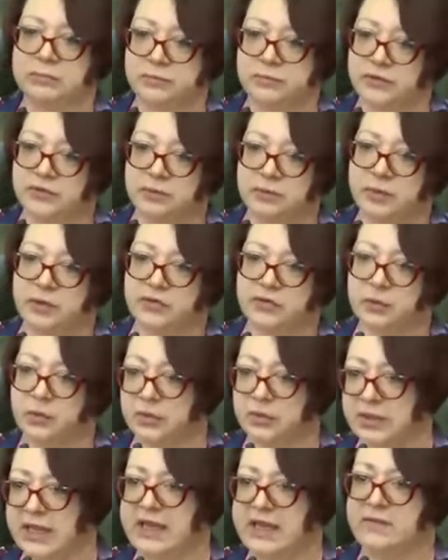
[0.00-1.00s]
this person
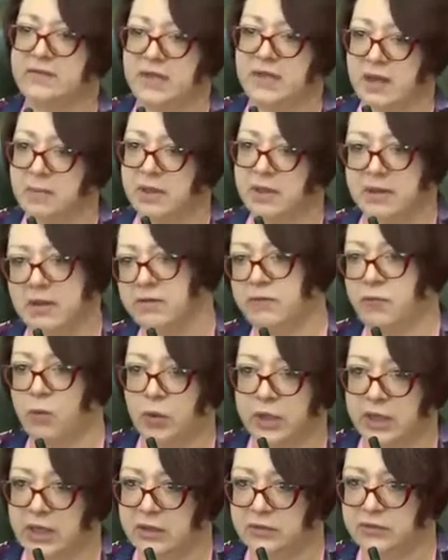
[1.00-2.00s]
will leave them and their
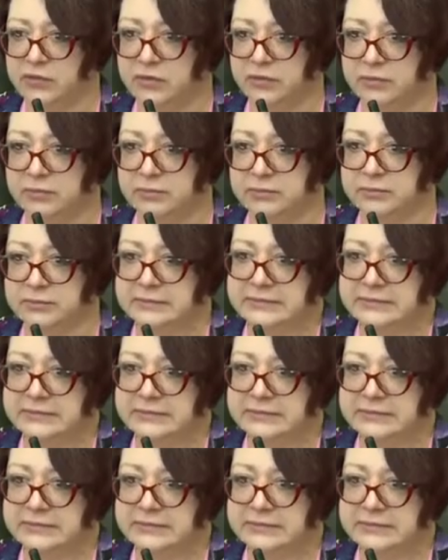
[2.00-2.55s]
4 kids.